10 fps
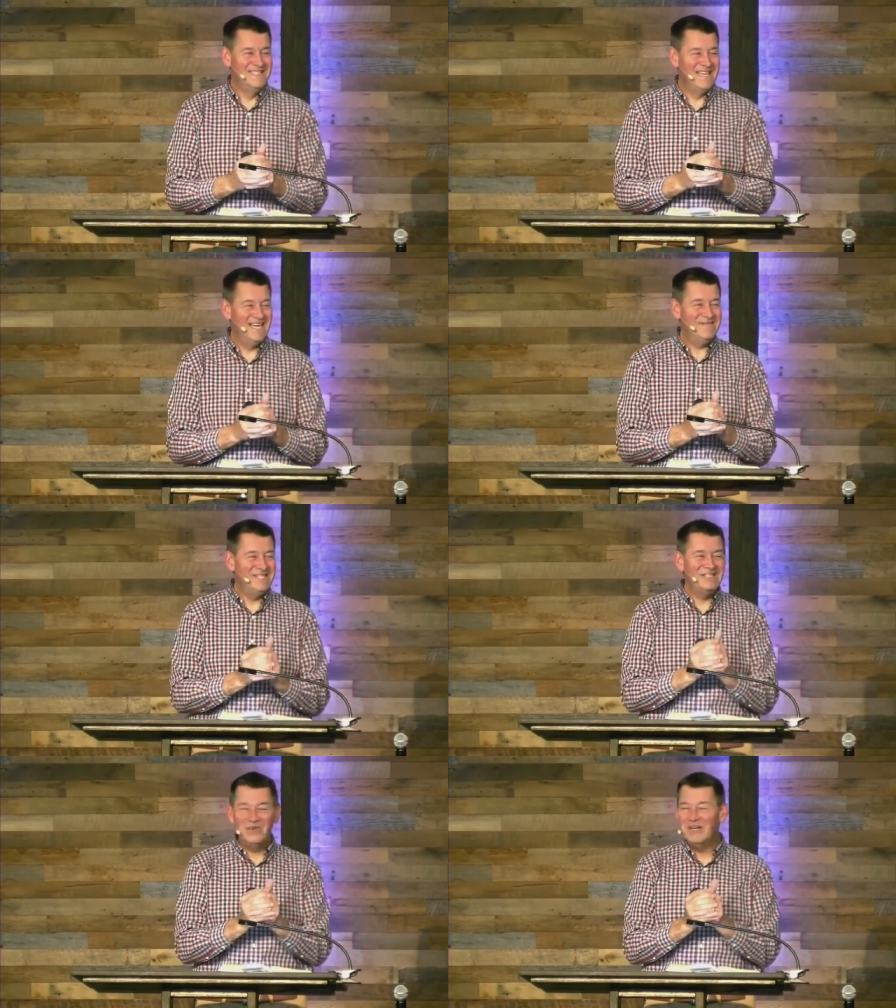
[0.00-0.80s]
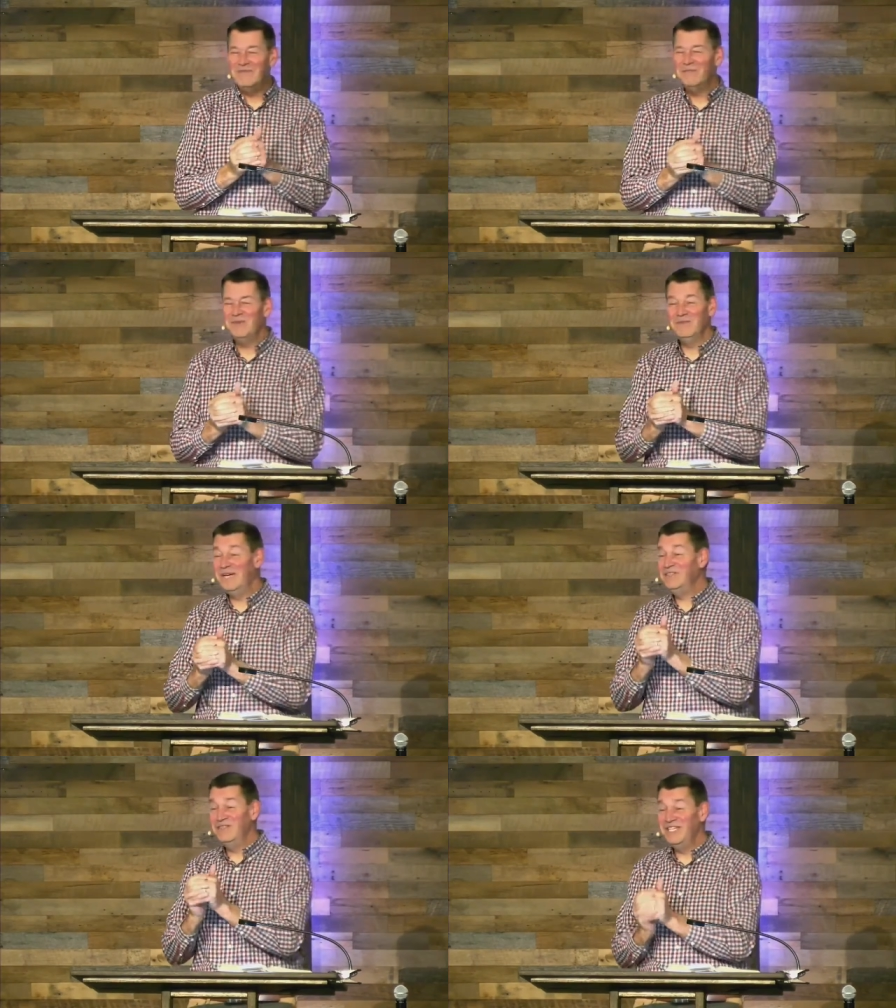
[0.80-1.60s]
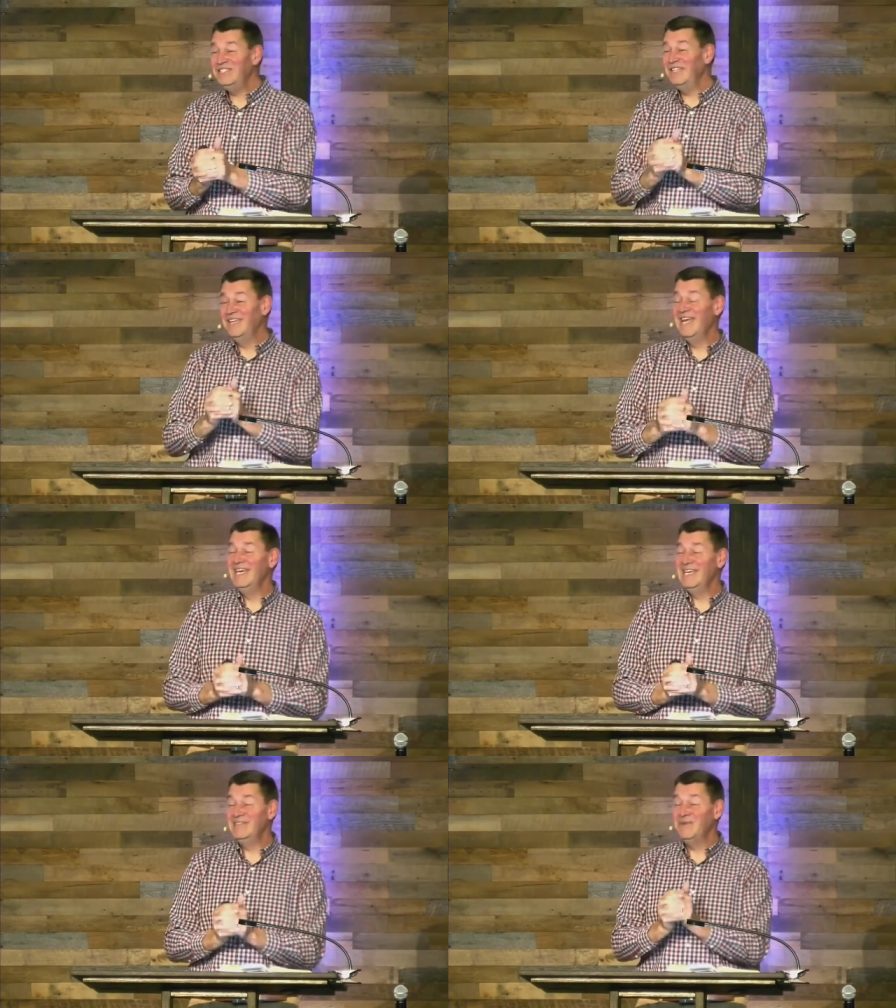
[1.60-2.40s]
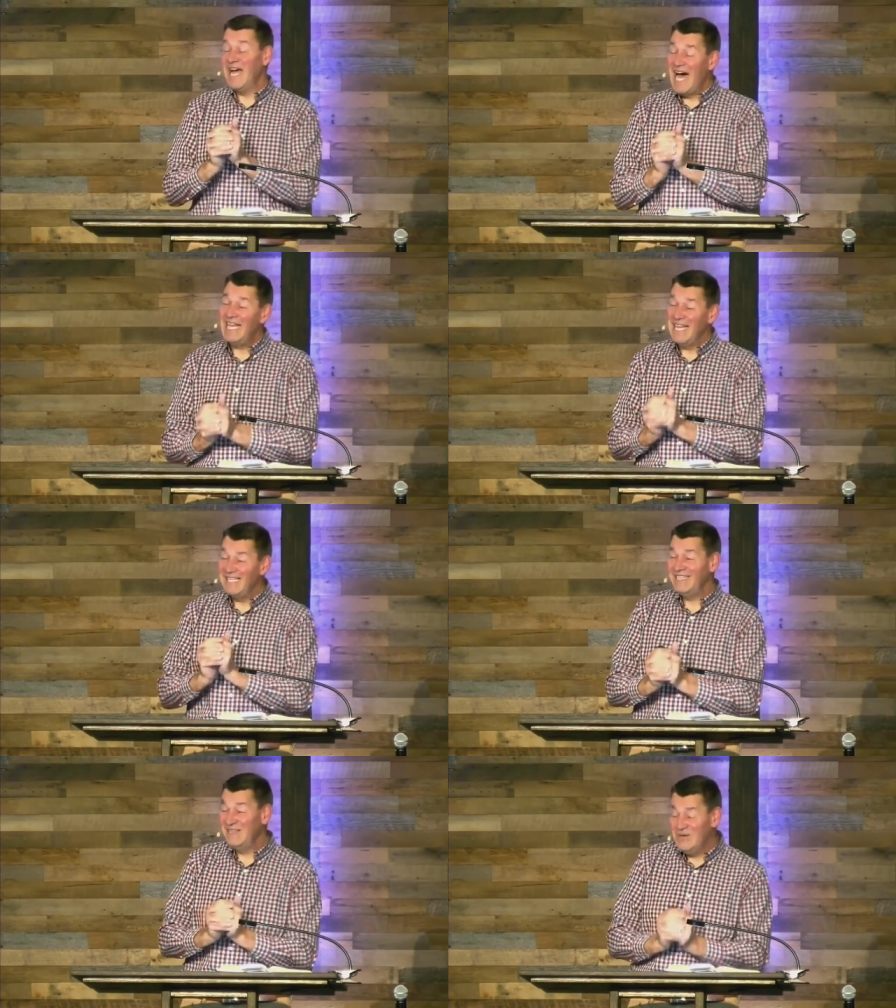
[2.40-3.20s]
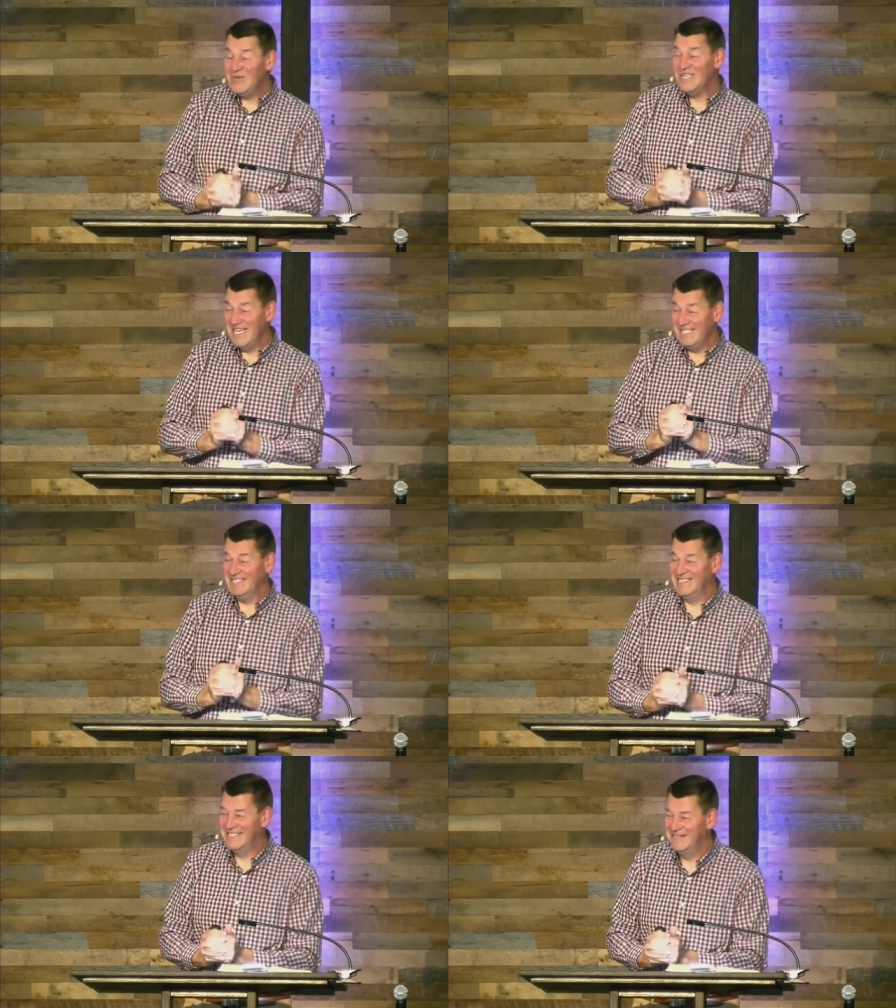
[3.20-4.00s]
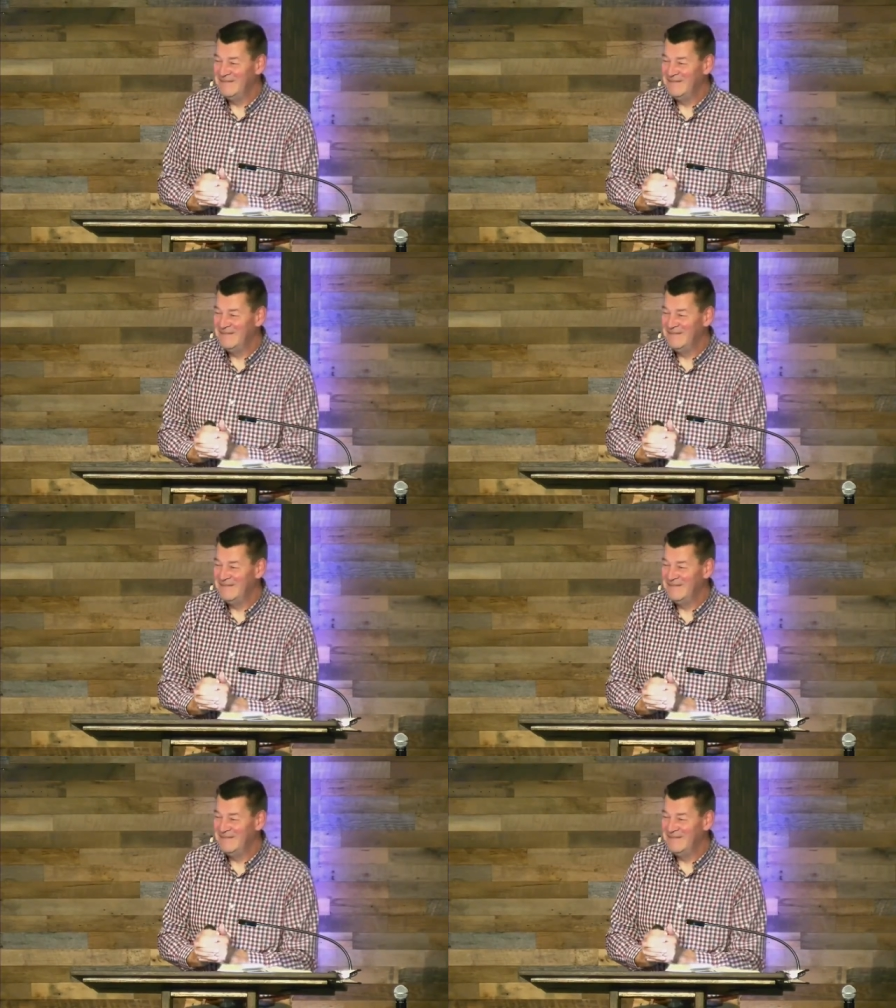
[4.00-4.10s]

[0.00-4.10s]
I can be so comfortable in my tradition and the way I like to do things.